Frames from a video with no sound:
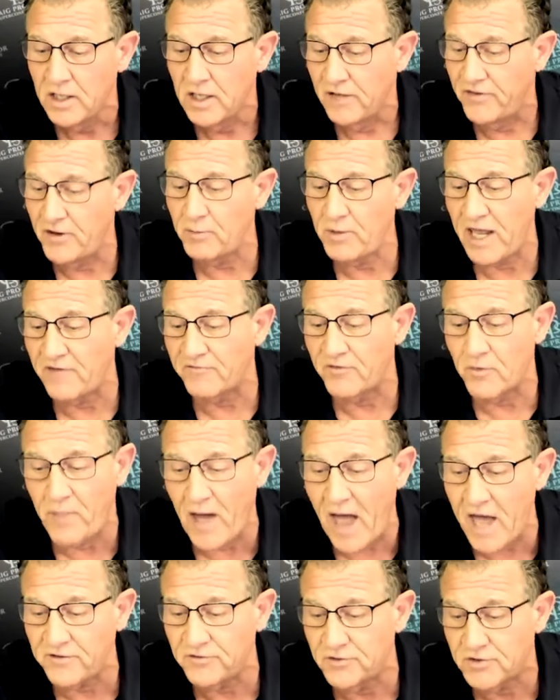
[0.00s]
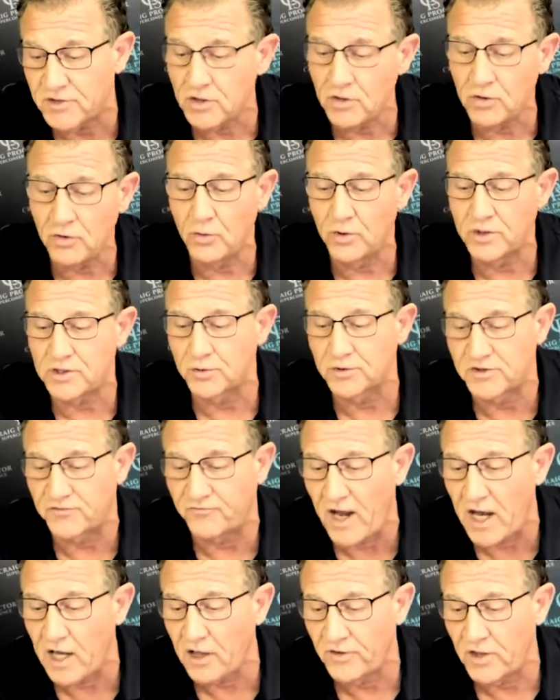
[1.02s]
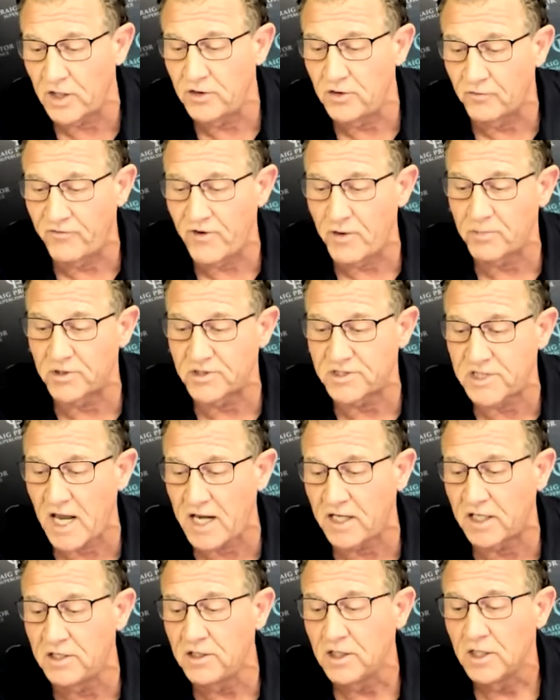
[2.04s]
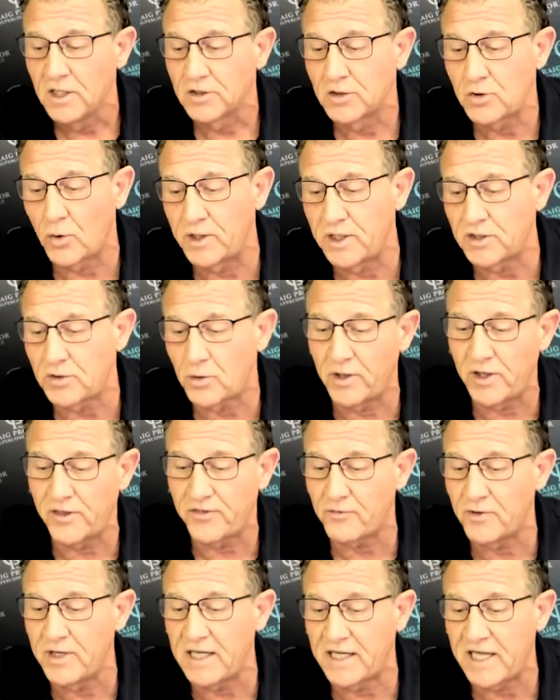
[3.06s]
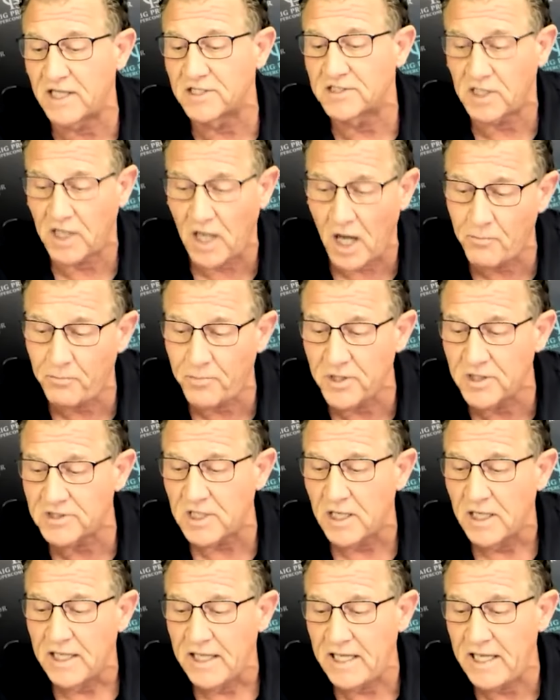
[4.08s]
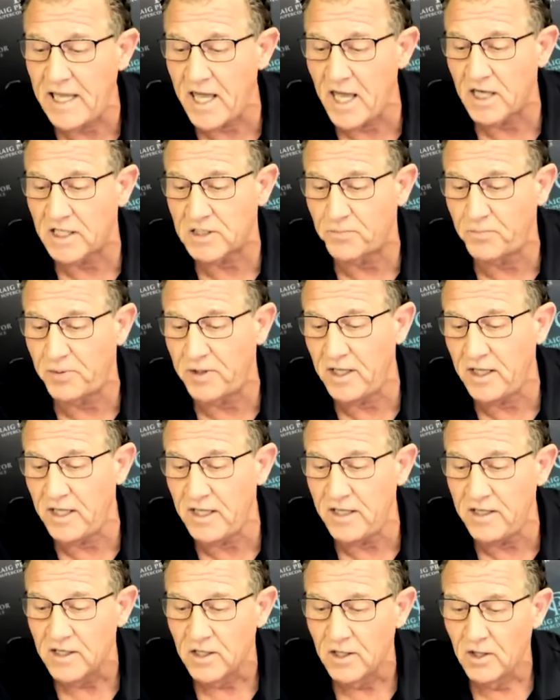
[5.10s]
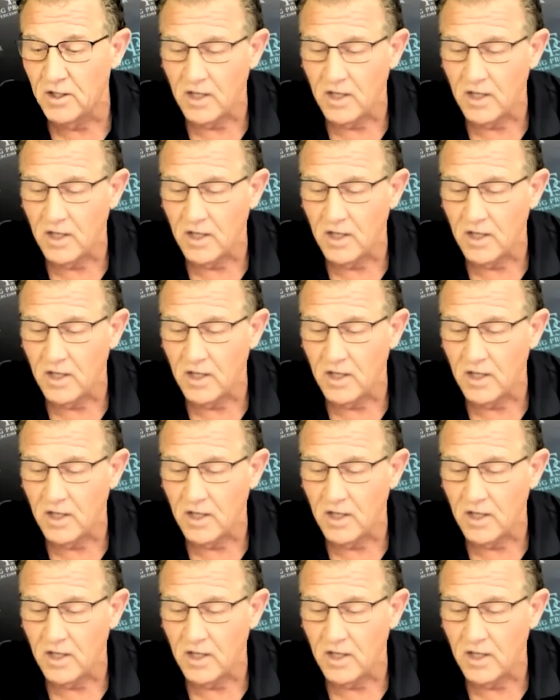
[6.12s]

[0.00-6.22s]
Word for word: Then we have the Batton Two, which was filed on November 2nd, 2023, against Compass, EXP.